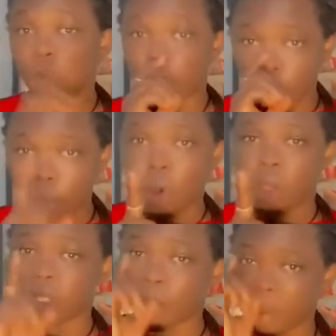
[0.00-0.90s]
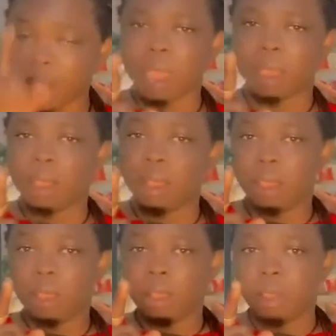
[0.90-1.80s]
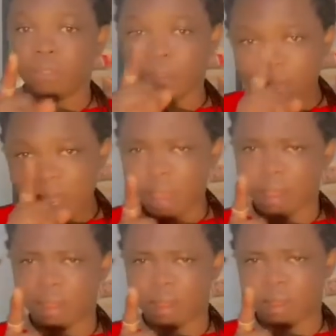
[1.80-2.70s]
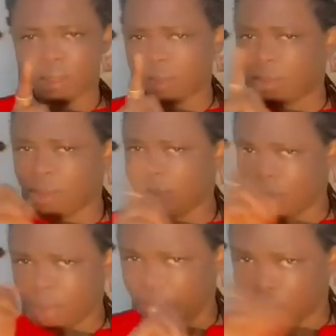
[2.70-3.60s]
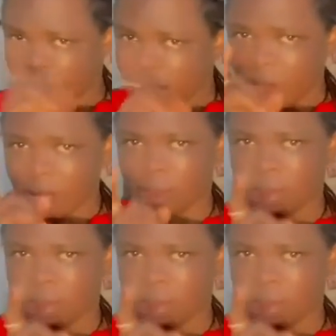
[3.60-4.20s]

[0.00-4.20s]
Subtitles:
kono go boy say bra fiyi she